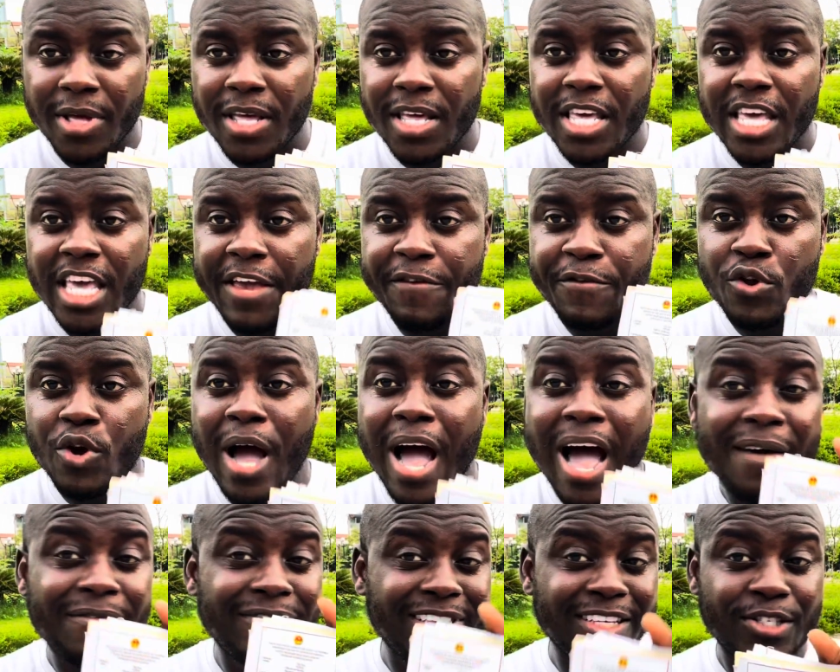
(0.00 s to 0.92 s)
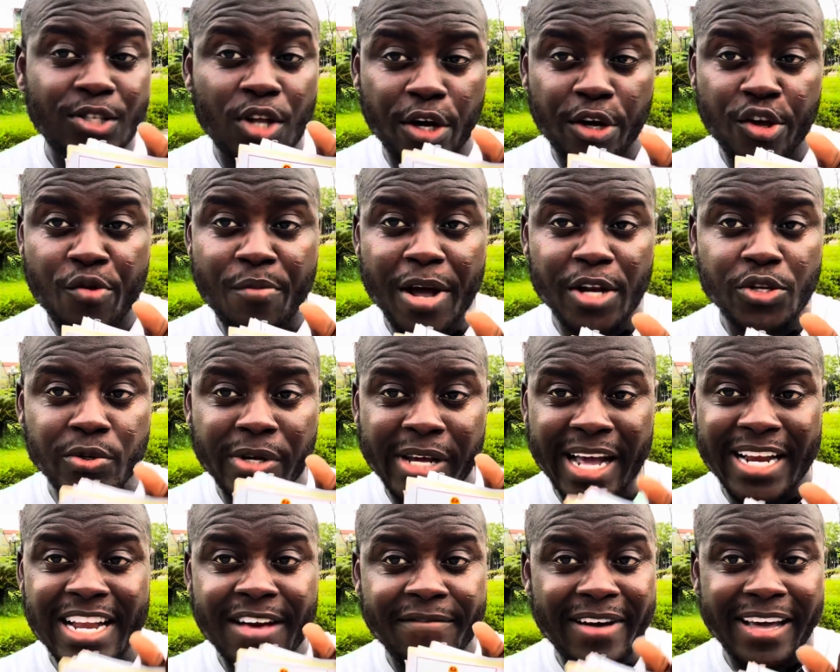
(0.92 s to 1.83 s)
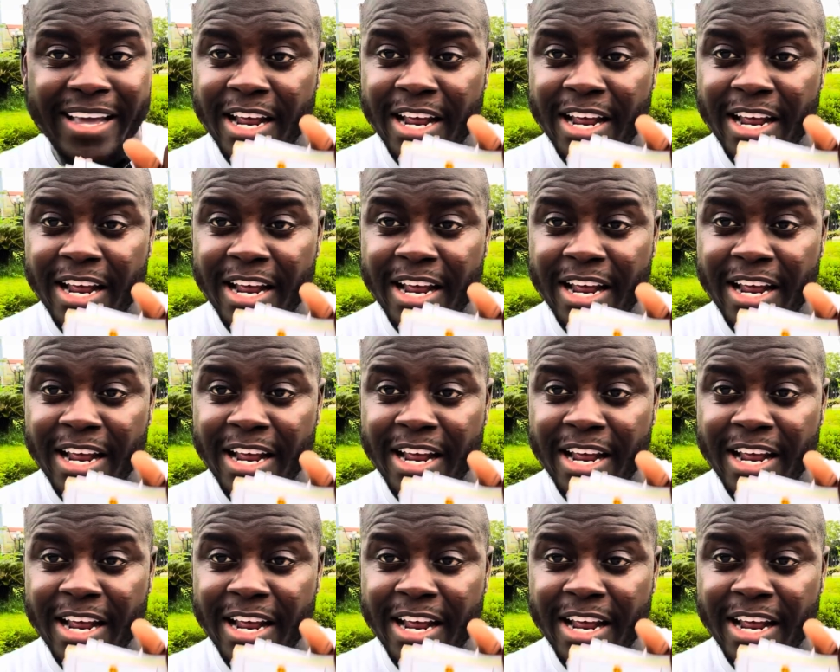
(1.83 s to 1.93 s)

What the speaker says: If you don't have this document, you can never